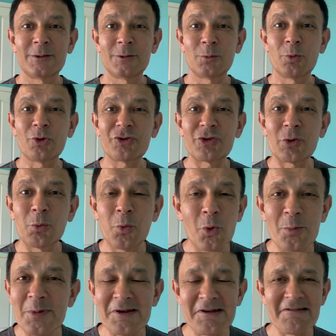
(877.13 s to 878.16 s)
was the
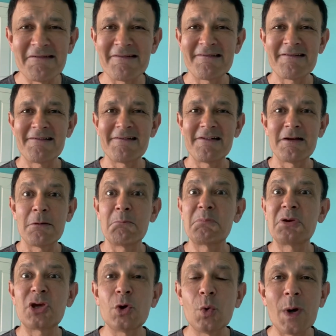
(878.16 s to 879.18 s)
woman
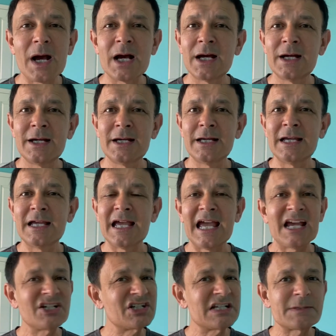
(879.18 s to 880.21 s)
pure
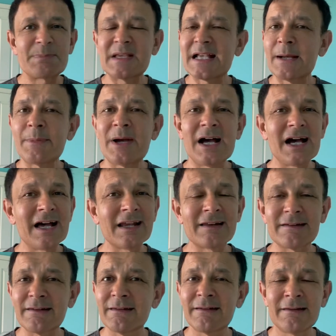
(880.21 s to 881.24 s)
and she's become a harlot.